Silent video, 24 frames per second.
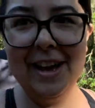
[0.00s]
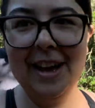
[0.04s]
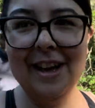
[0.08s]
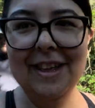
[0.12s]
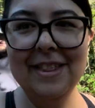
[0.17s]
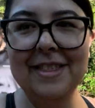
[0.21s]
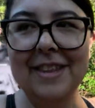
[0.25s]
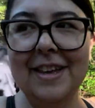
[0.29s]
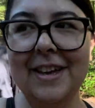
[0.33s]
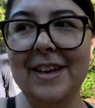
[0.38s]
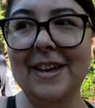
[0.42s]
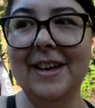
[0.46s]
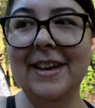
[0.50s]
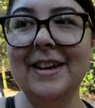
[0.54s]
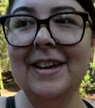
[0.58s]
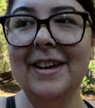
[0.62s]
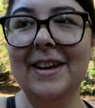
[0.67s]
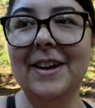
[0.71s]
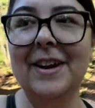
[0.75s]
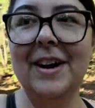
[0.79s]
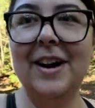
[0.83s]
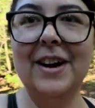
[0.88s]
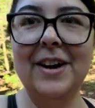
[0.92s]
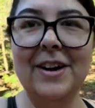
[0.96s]
and
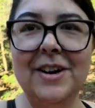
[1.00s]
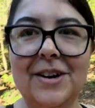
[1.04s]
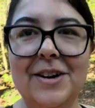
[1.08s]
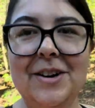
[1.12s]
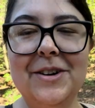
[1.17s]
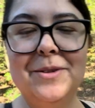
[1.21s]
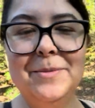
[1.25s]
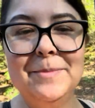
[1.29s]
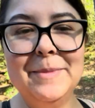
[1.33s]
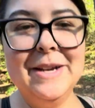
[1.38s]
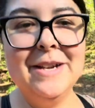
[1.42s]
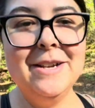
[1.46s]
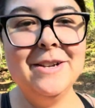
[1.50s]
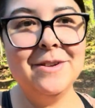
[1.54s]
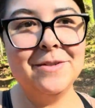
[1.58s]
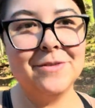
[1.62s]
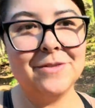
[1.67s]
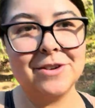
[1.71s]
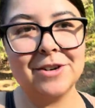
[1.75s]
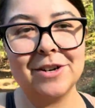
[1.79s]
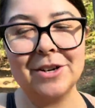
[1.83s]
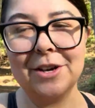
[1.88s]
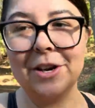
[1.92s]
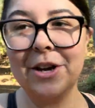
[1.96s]
then um,
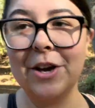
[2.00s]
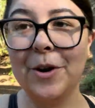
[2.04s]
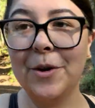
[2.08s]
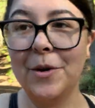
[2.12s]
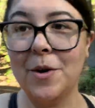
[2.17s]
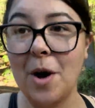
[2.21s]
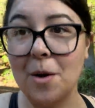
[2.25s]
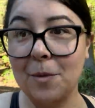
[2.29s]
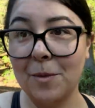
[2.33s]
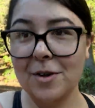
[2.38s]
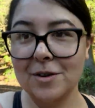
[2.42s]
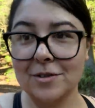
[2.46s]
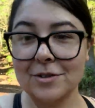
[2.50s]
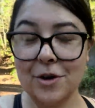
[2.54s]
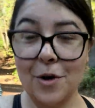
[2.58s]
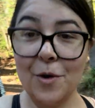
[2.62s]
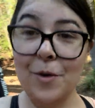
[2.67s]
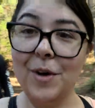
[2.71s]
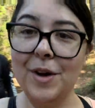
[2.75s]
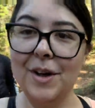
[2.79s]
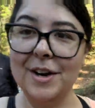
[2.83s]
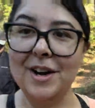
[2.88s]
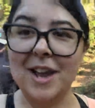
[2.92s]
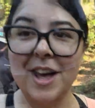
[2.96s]
we're gonna go walk
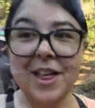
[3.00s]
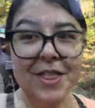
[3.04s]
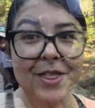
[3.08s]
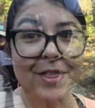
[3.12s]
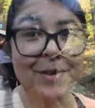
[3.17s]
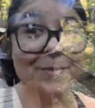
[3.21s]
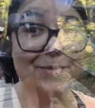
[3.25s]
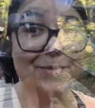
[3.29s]
on the bridge.